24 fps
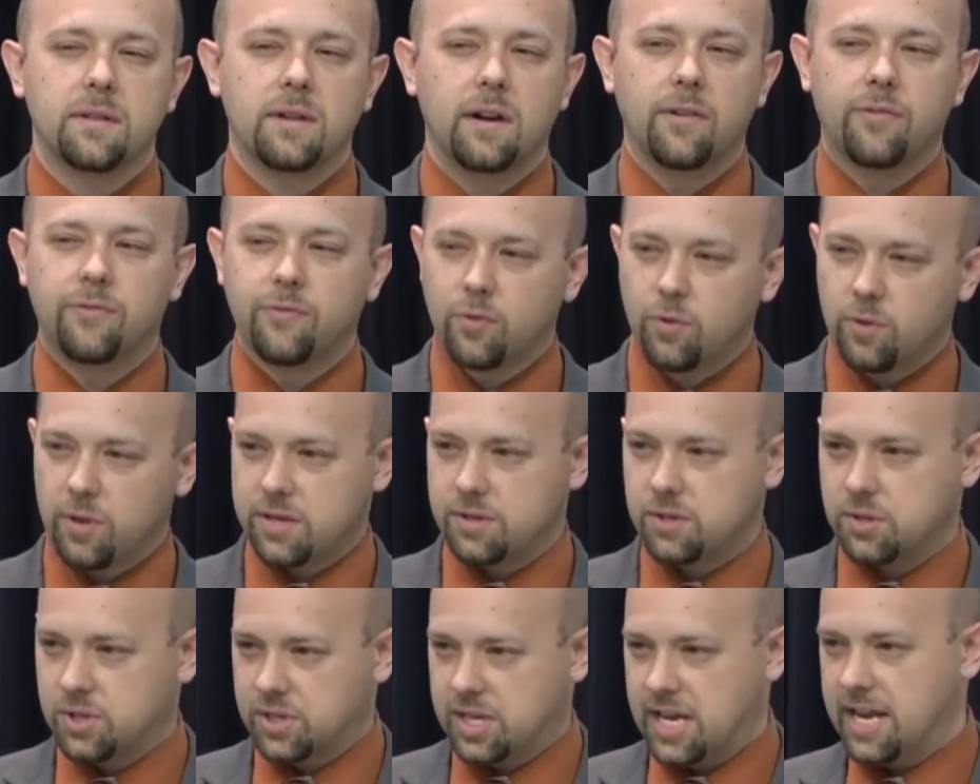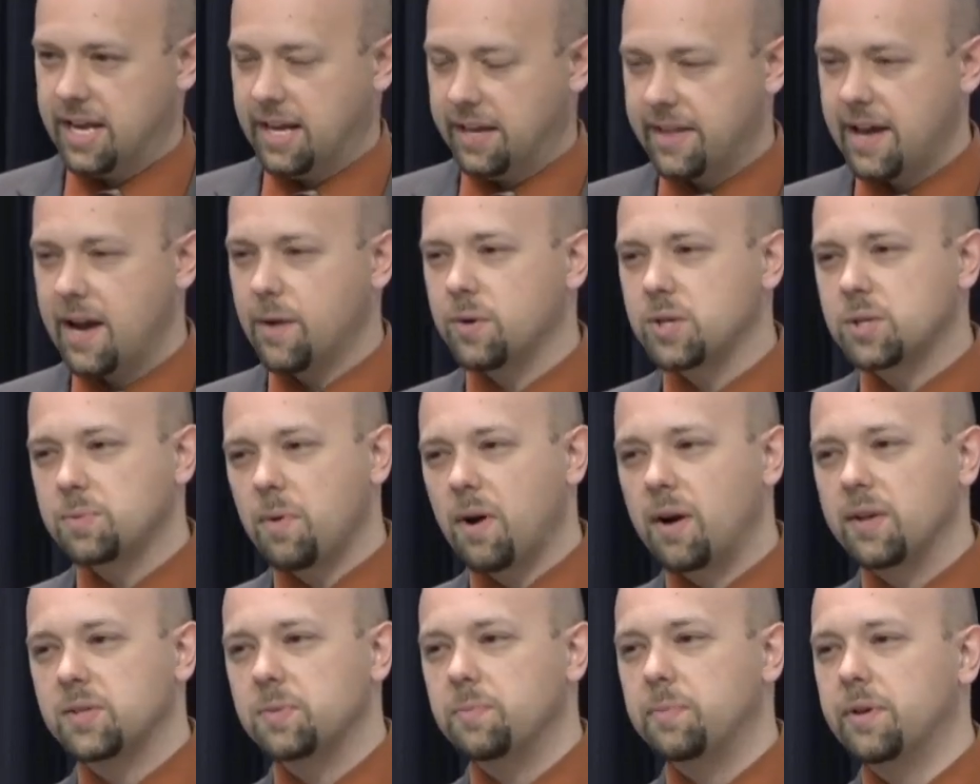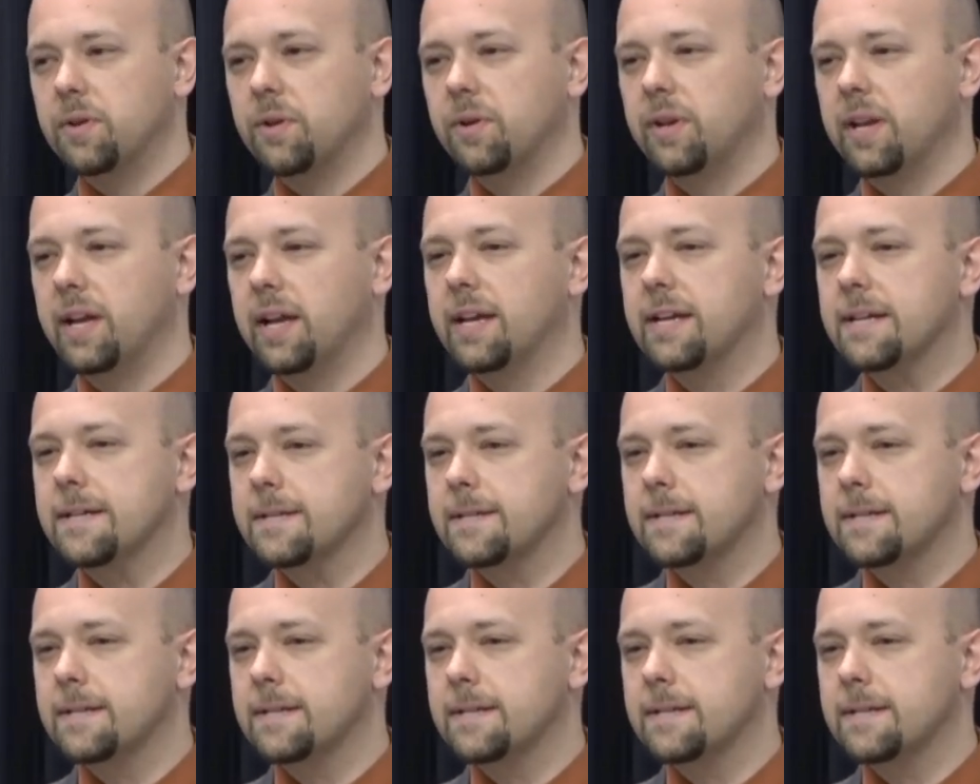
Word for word: a full understanding of that responsibility,